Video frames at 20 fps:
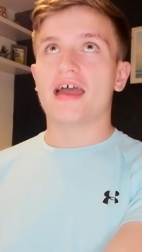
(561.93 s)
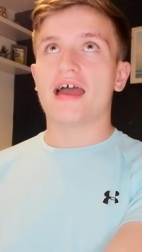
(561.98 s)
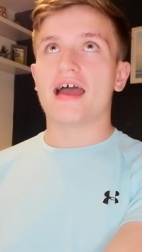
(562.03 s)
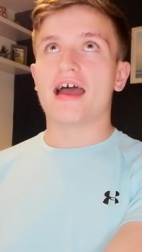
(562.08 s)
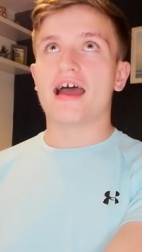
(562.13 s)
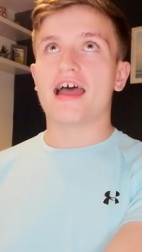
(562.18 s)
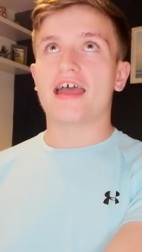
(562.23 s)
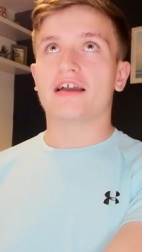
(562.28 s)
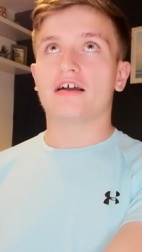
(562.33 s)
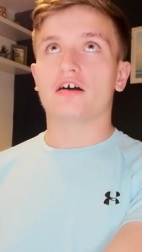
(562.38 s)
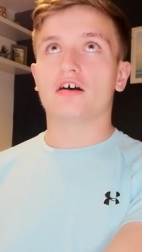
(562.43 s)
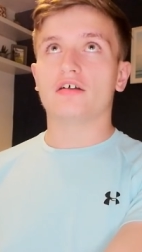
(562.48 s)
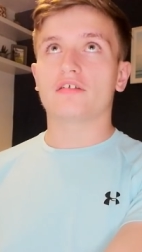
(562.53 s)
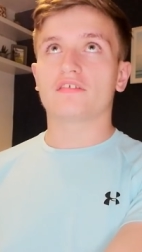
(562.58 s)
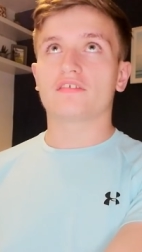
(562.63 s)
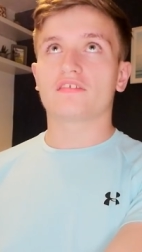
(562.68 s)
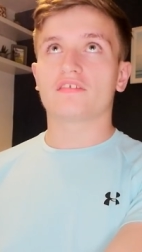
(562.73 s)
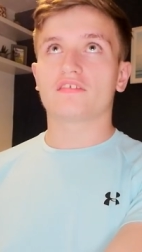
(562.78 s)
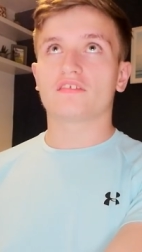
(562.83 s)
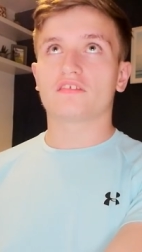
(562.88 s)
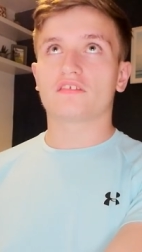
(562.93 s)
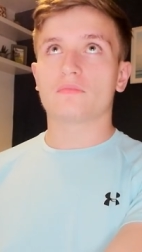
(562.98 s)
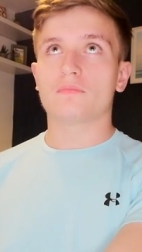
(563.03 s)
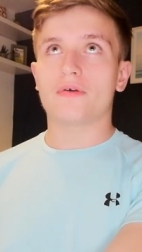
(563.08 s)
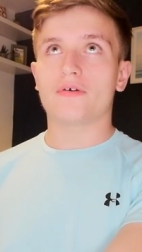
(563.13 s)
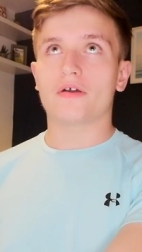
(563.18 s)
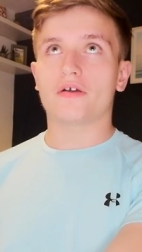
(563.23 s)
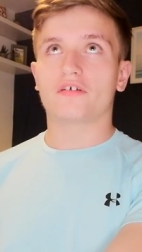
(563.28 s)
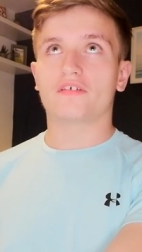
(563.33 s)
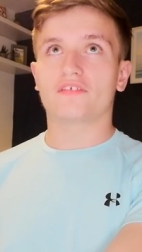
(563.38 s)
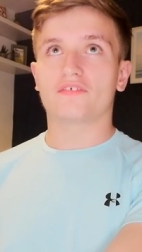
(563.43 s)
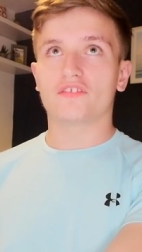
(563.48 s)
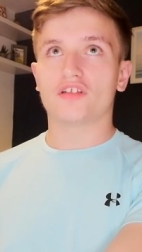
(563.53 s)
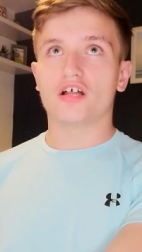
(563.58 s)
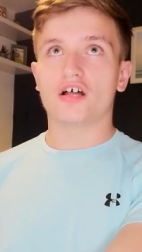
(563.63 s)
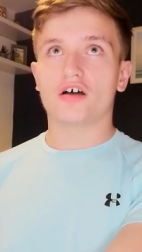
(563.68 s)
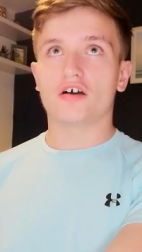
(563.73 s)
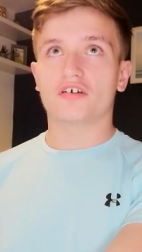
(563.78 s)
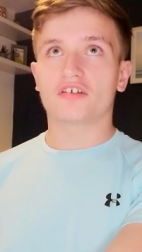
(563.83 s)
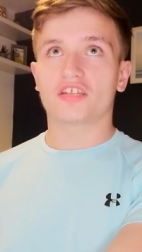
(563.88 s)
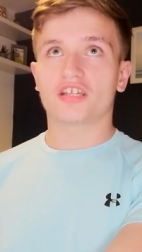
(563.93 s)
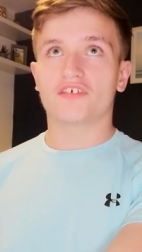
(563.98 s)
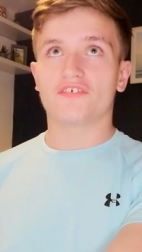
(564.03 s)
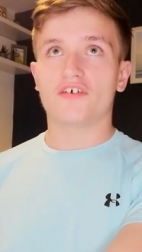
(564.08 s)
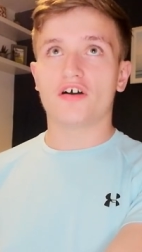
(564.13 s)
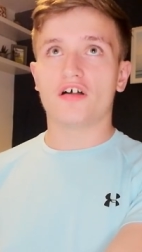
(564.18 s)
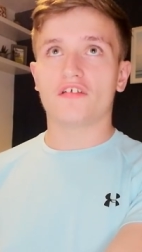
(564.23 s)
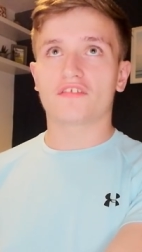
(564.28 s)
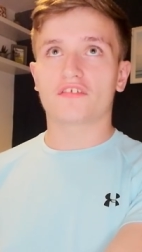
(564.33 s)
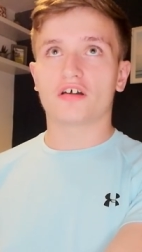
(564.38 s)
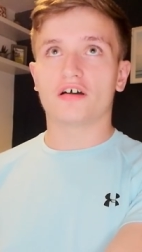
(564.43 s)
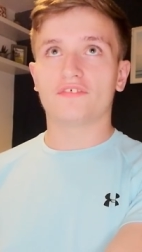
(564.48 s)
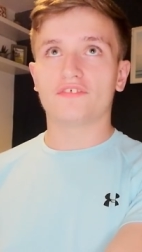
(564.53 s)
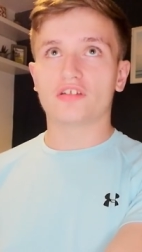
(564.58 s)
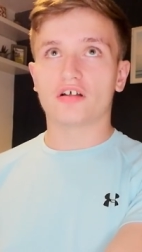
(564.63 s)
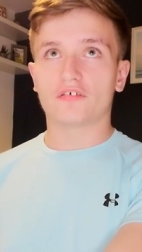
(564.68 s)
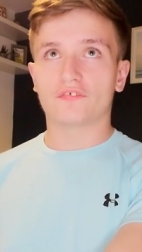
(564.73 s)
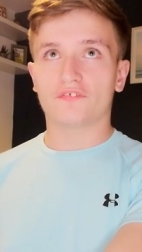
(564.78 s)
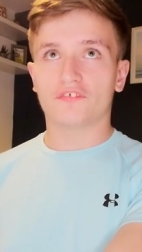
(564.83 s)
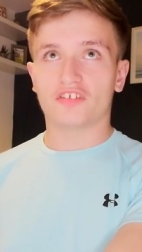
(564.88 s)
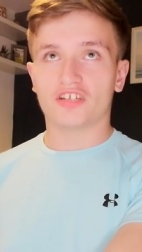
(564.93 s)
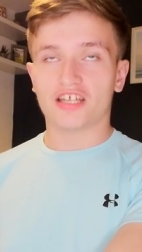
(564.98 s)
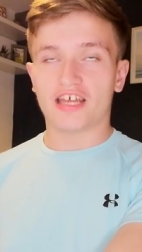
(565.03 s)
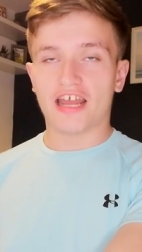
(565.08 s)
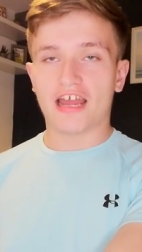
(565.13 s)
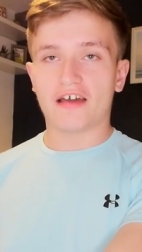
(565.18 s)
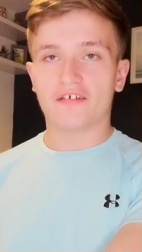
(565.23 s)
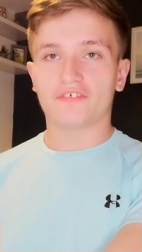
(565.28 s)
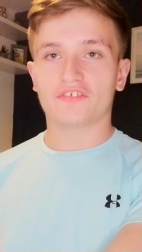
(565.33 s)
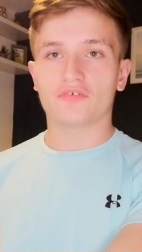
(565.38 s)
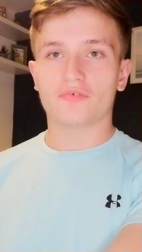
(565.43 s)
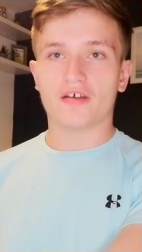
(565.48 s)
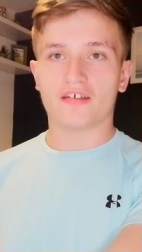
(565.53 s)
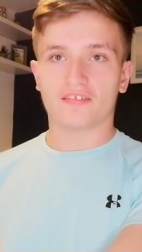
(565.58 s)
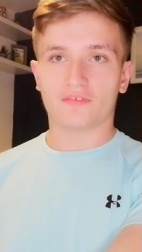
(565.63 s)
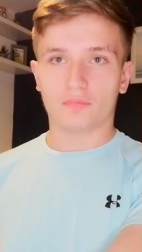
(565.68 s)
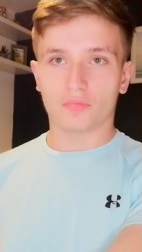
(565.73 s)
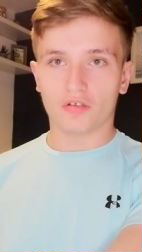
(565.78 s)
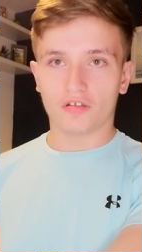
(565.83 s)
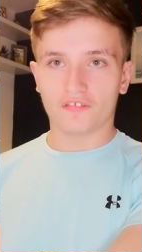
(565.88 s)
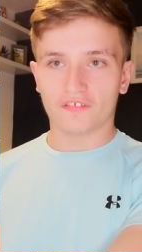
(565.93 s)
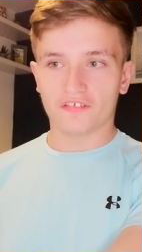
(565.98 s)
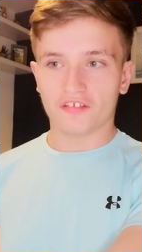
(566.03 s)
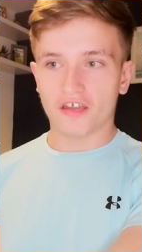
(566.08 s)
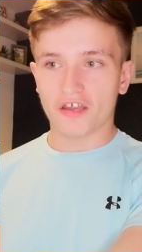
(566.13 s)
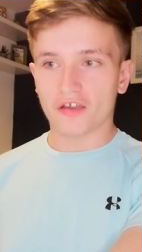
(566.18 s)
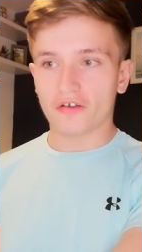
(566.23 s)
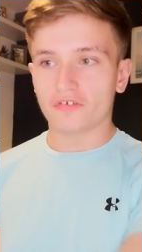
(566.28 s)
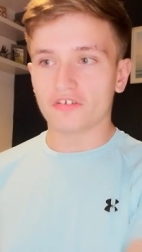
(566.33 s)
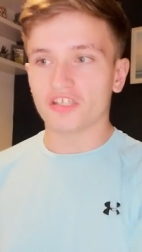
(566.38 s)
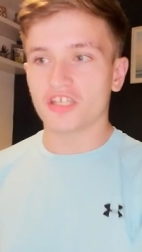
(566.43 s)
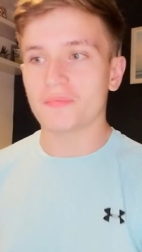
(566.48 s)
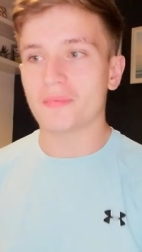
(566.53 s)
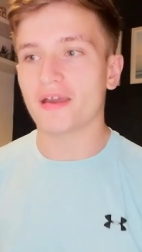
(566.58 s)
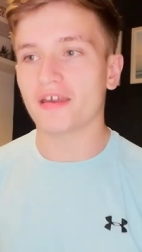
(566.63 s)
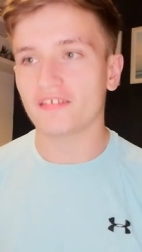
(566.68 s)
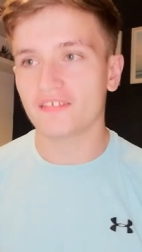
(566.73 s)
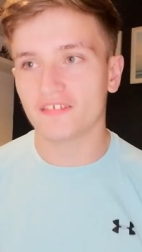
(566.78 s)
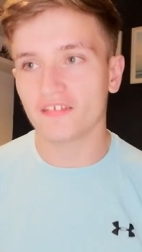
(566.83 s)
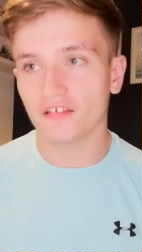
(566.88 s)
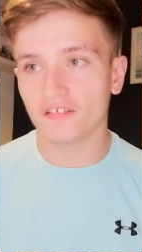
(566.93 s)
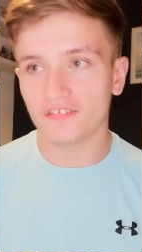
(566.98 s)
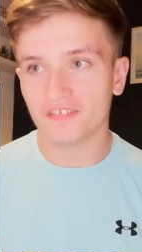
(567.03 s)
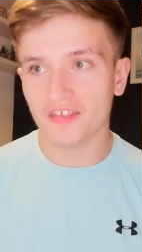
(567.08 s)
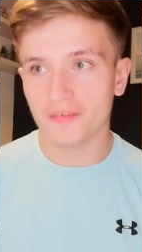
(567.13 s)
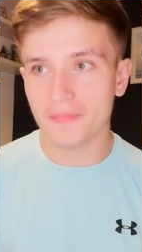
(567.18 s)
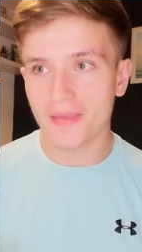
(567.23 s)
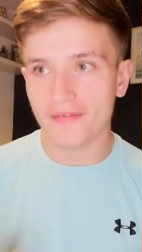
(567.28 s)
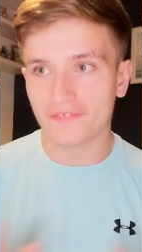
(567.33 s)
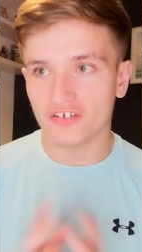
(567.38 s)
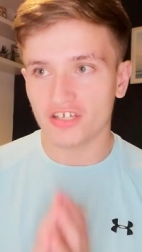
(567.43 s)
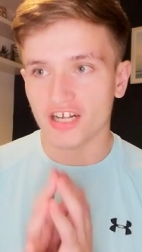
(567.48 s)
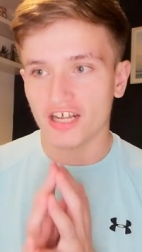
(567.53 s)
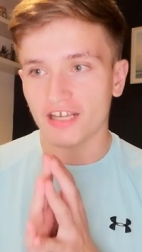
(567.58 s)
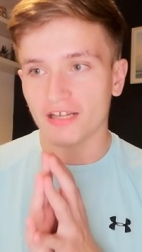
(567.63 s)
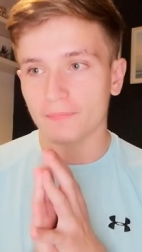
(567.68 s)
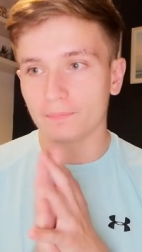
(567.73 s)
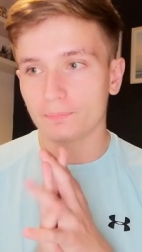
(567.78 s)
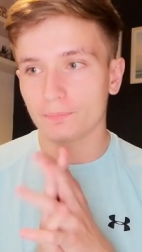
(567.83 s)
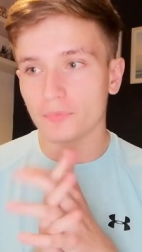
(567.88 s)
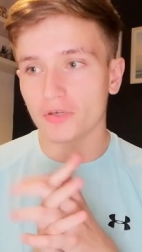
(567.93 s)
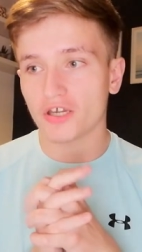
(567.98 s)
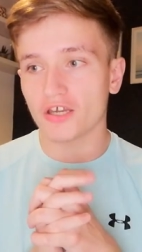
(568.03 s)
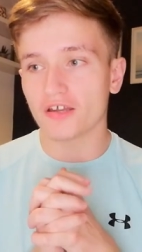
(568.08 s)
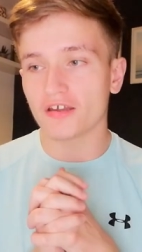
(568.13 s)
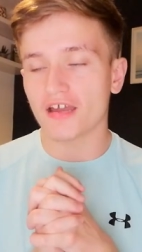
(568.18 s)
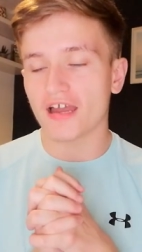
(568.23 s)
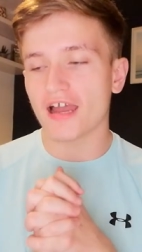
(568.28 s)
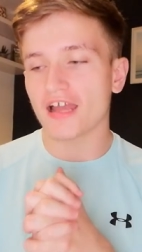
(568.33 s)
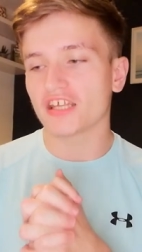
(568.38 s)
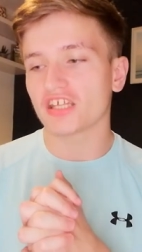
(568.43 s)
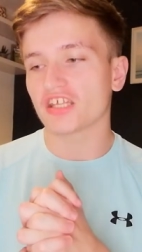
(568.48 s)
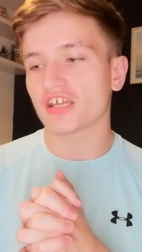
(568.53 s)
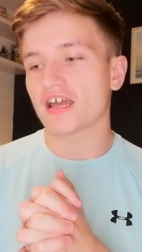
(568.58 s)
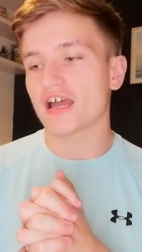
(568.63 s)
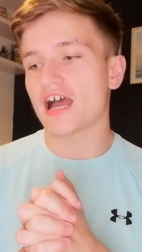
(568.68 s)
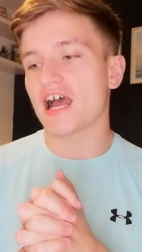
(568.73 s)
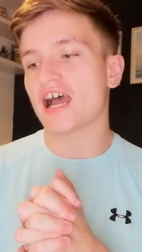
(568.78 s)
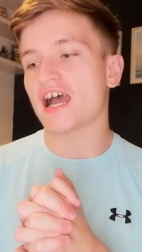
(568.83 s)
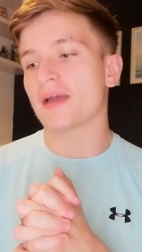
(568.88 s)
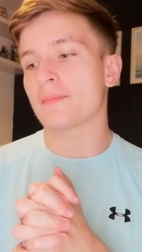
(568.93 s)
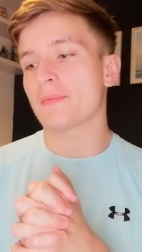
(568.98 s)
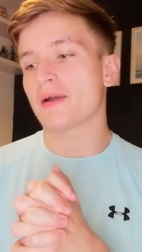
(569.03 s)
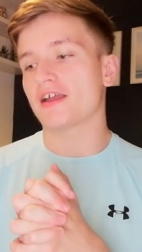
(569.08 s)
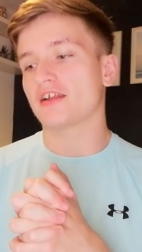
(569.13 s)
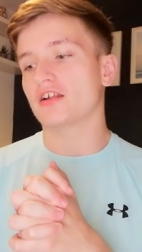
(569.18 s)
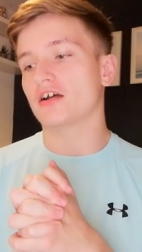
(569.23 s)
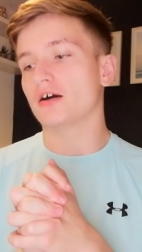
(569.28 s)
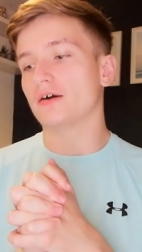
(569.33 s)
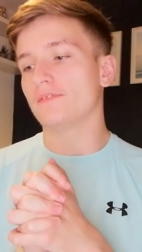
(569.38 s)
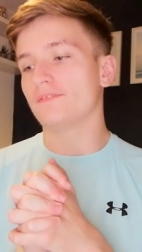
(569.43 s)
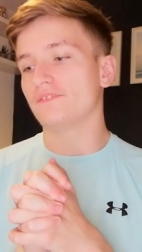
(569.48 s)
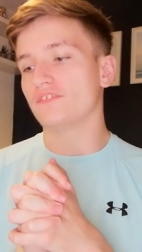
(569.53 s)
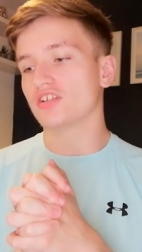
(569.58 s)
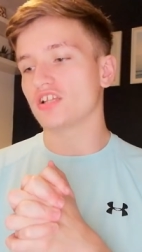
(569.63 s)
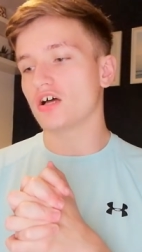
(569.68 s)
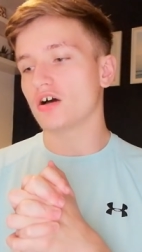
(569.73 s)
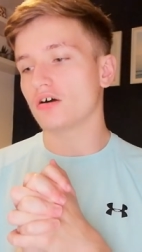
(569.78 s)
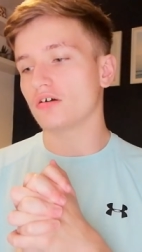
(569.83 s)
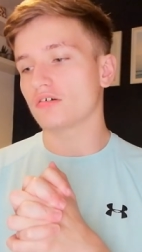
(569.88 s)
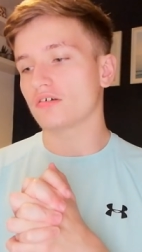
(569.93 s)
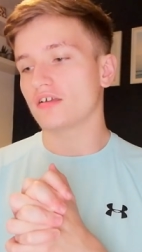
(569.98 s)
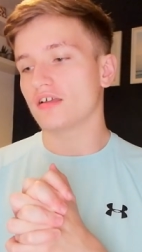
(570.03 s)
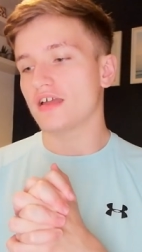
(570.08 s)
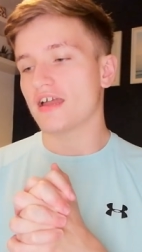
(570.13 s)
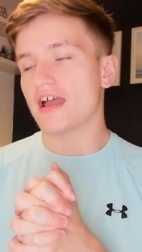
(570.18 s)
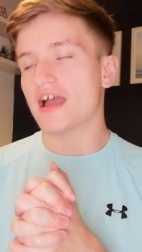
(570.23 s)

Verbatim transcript: I got tomorrow's vlog, and I've also got a vlog for the day after as well, so you might still see me every day, but I might not vlog.